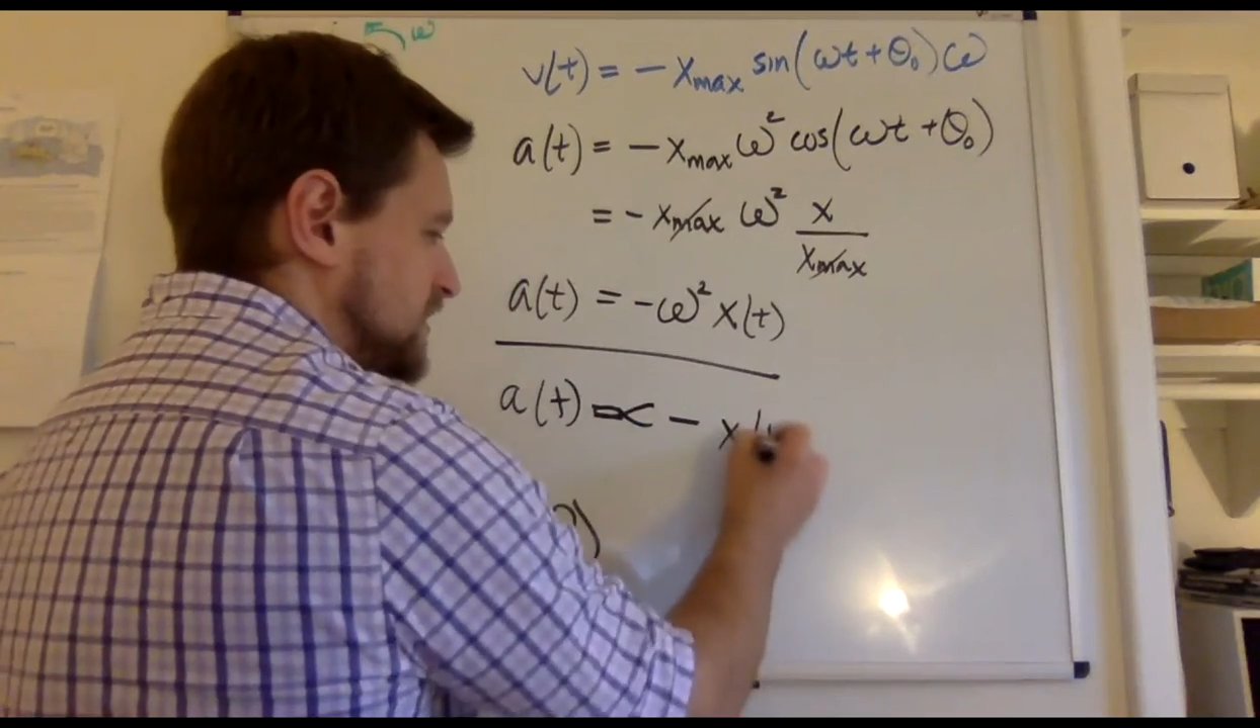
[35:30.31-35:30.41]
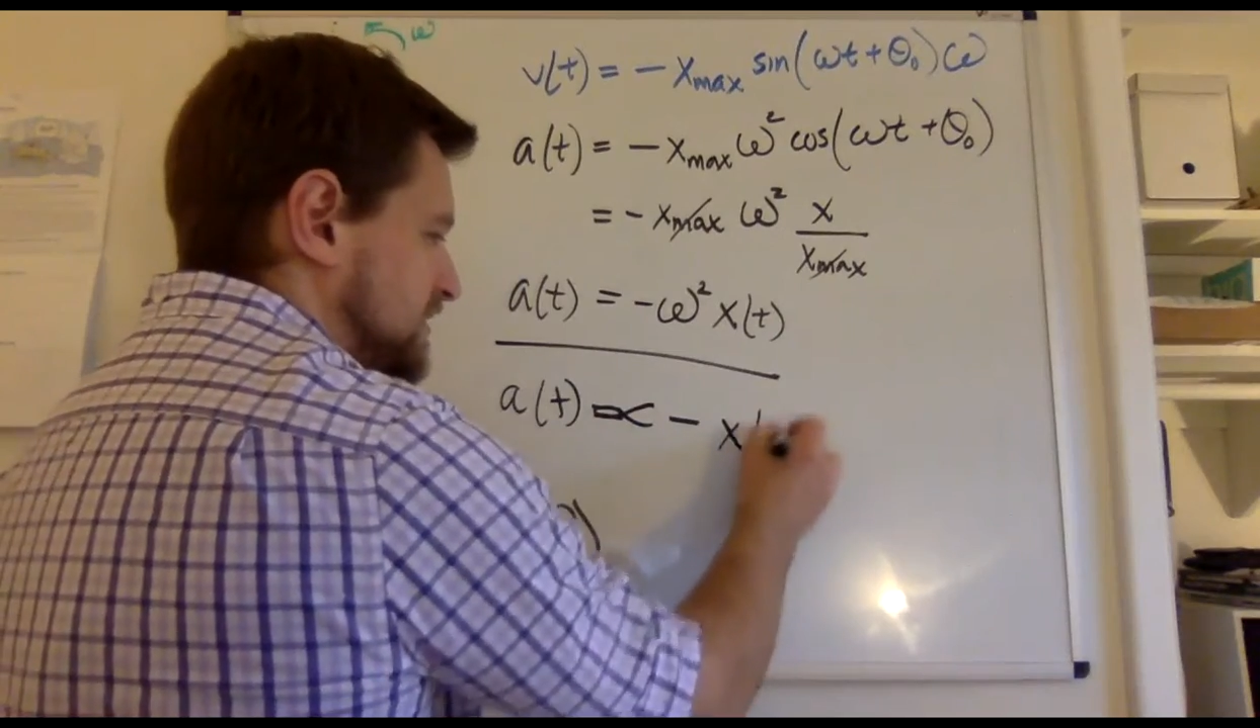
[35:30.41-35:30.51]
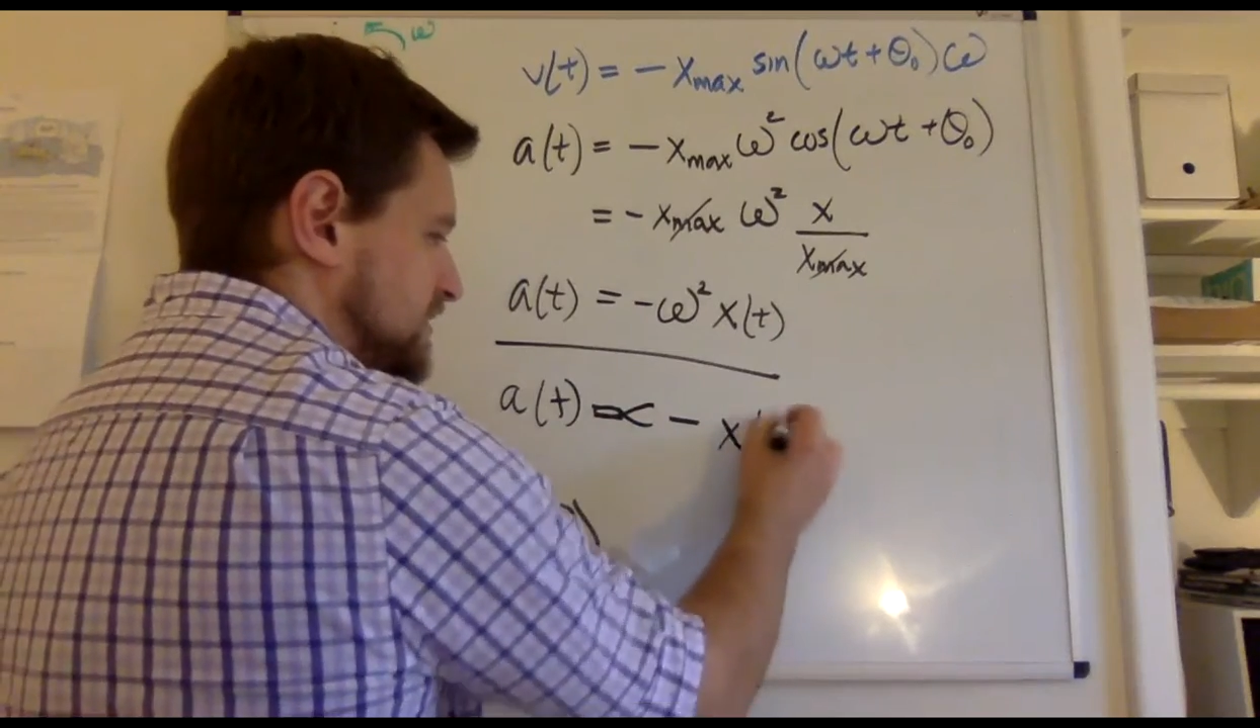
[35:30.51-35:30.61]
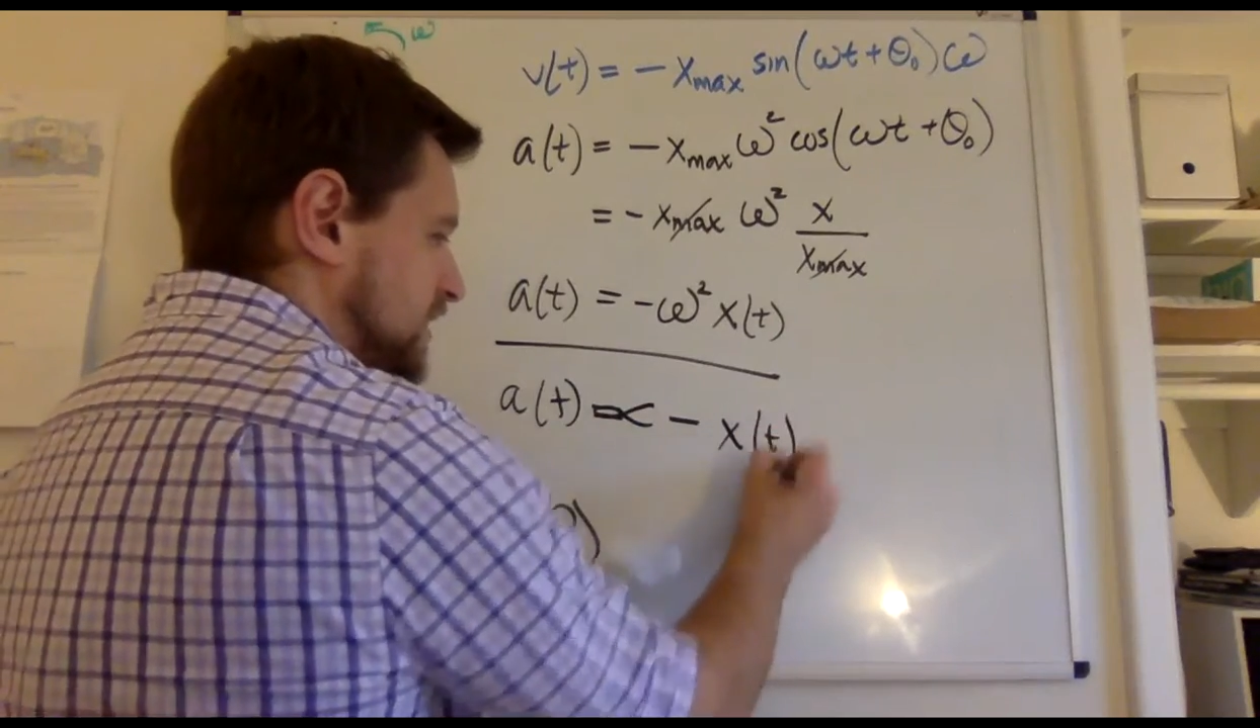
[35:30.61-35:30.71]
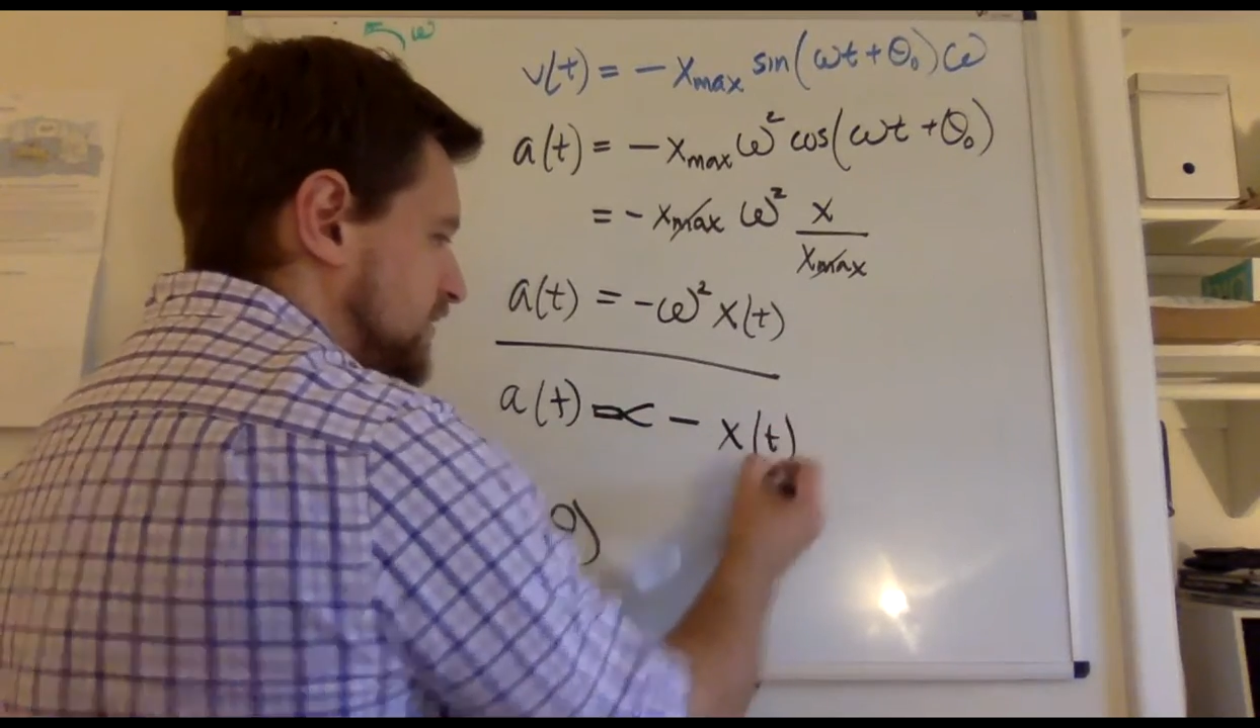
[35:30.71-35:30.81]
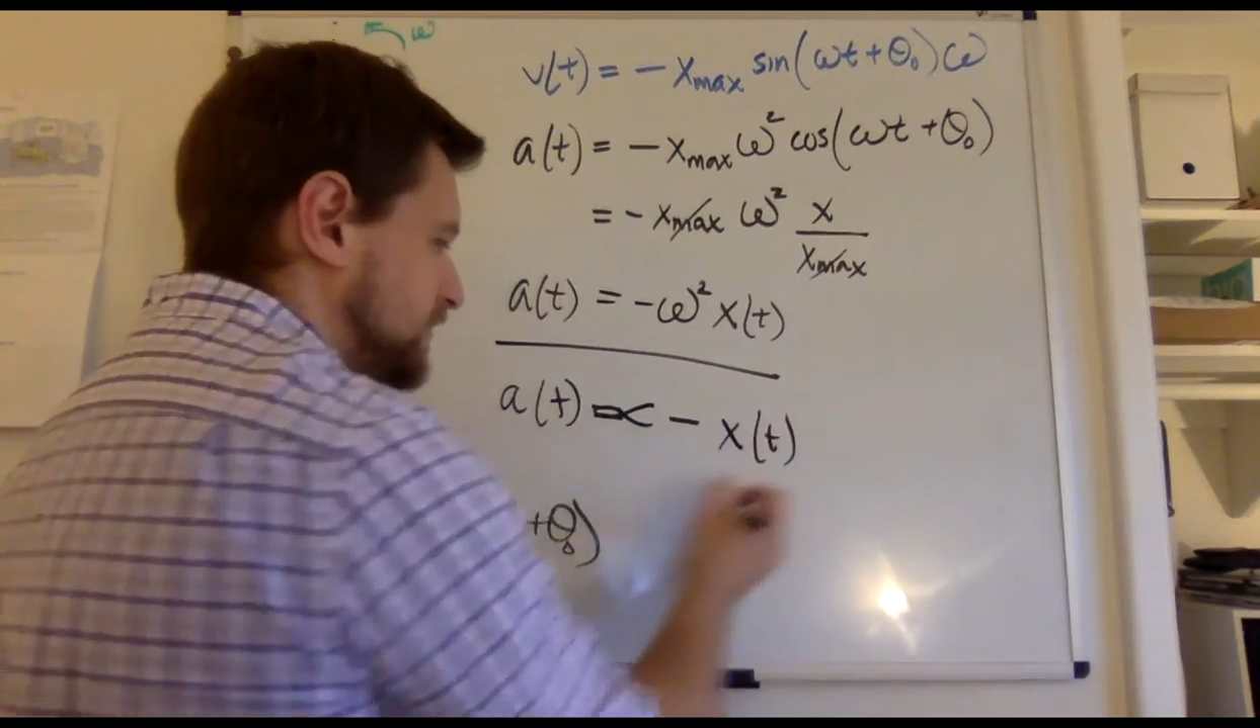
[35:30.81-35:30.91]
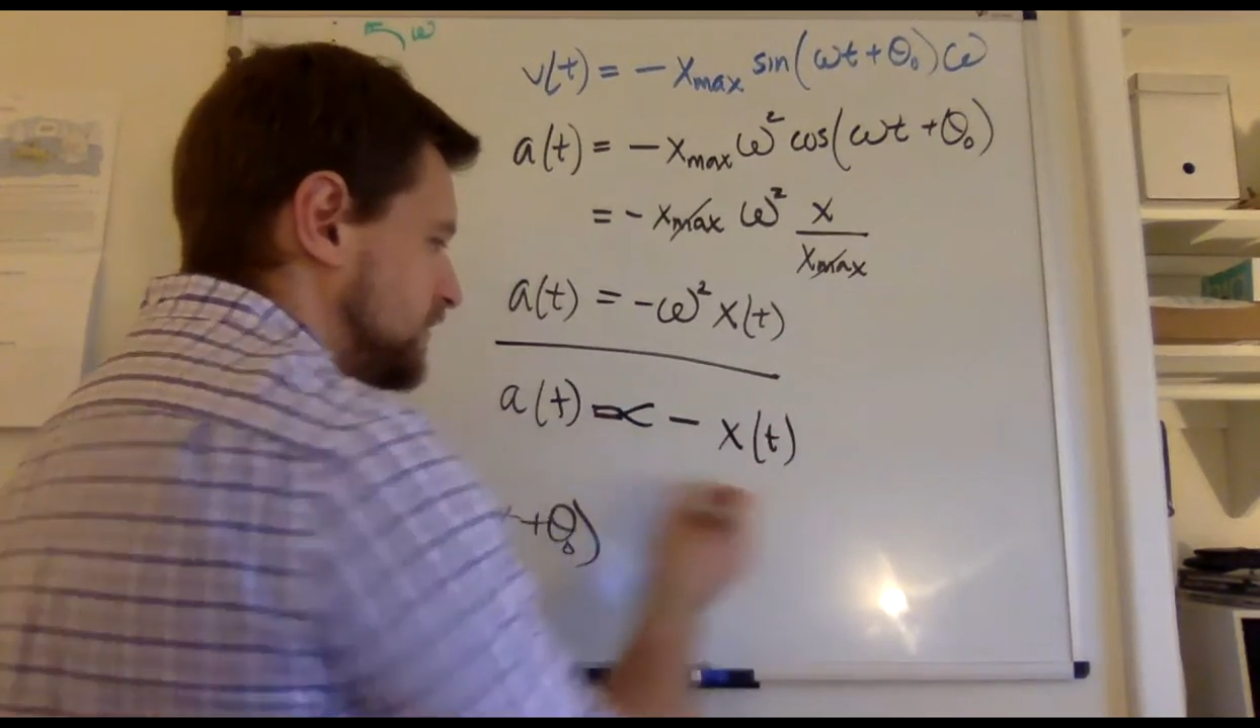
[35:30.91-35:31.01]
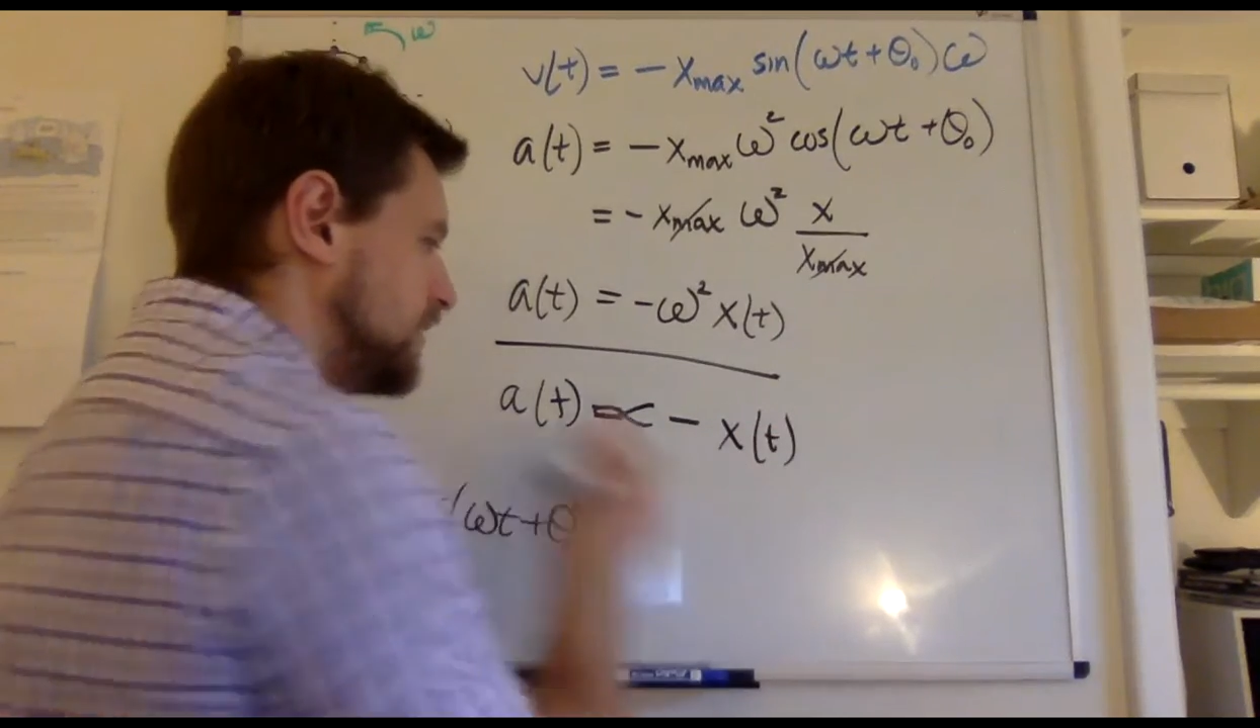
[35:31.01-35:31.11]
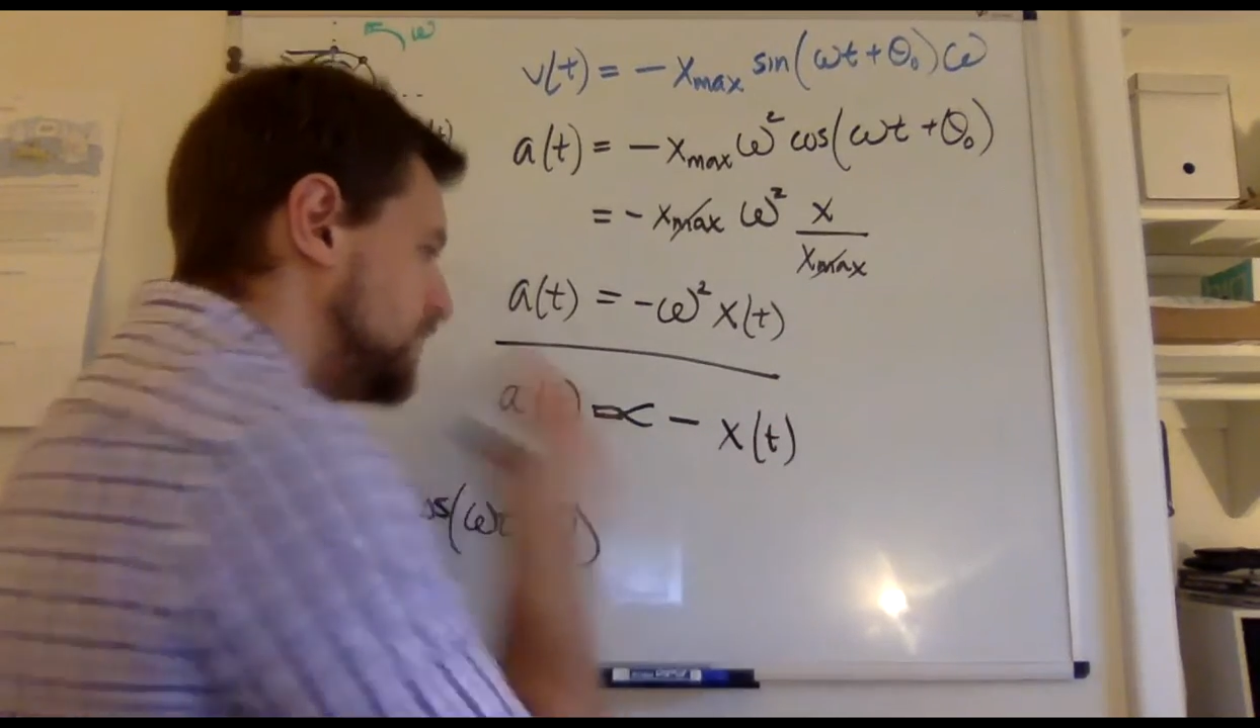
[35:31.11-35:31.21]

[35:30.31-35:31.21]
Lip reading: itself,